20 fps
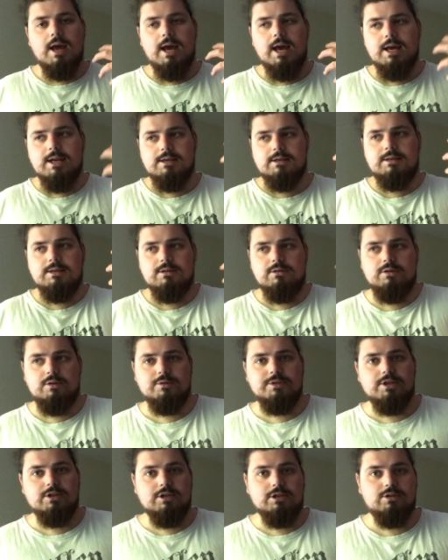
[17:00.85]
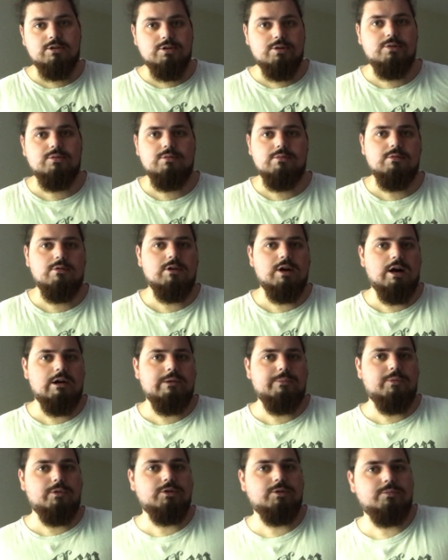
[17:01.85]
and those are the two
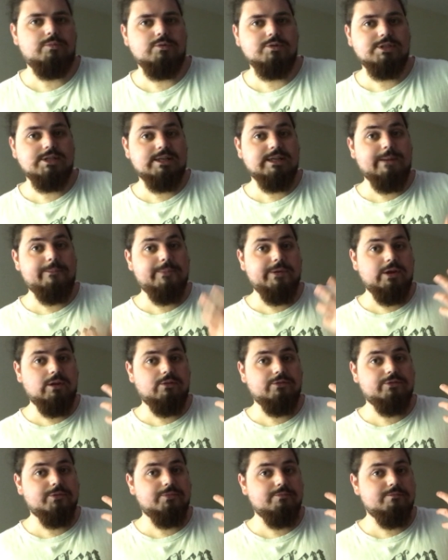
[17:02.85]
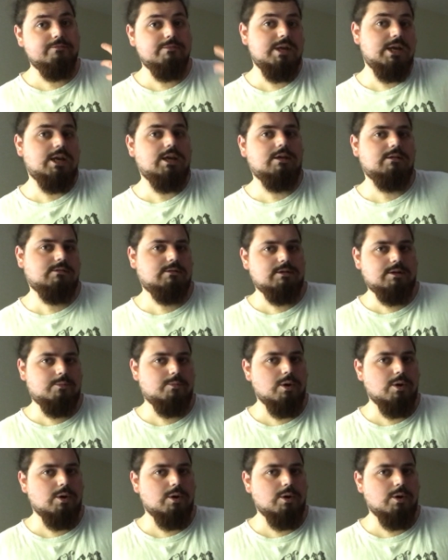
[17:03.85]
Harry Potter books that appeal to me the